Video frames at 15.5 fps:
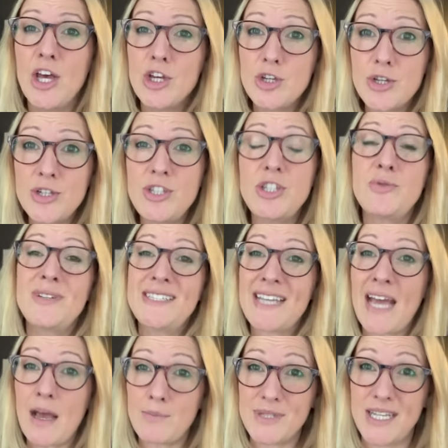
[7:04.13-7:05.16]
Could you
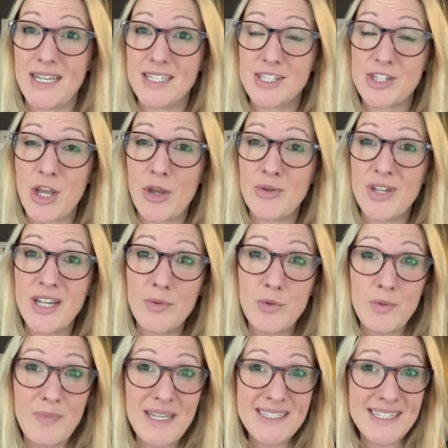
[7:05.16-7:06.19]
adapt it so that it
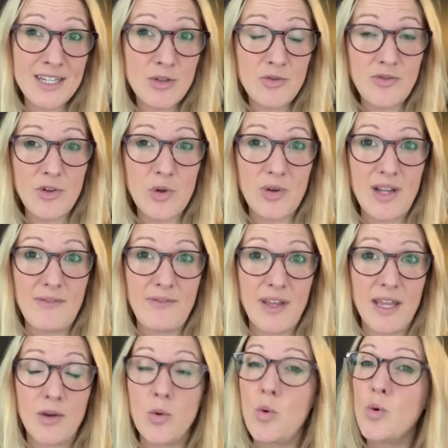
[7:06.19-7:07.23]
would be single floor
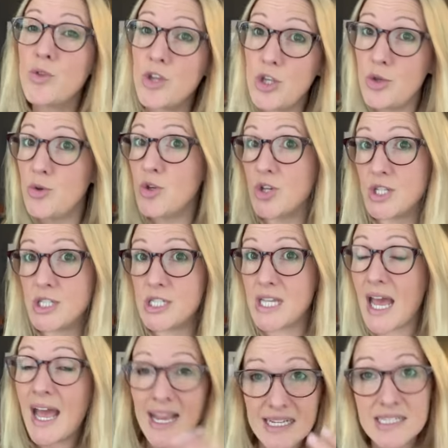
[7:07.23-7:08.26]
living, or that you could
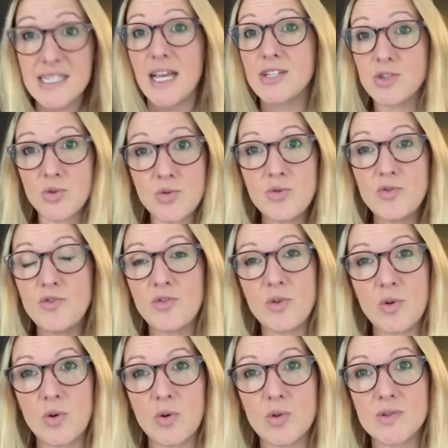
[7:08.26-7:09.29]
access all
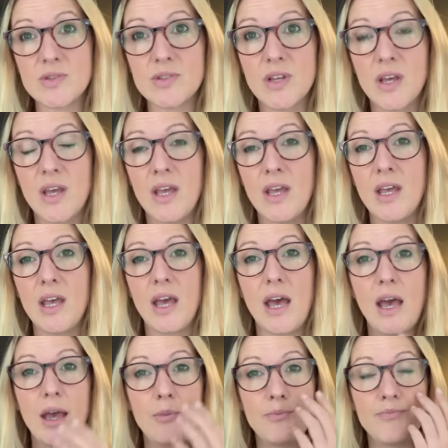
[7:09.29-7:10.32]
floors
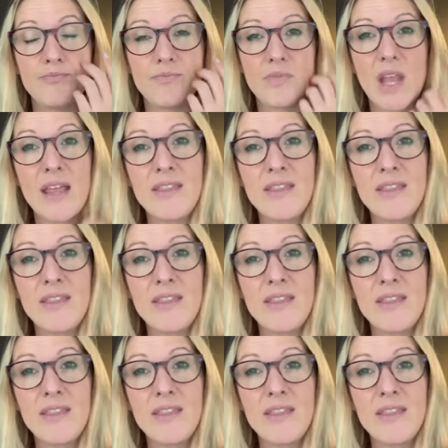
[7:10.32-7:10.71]
and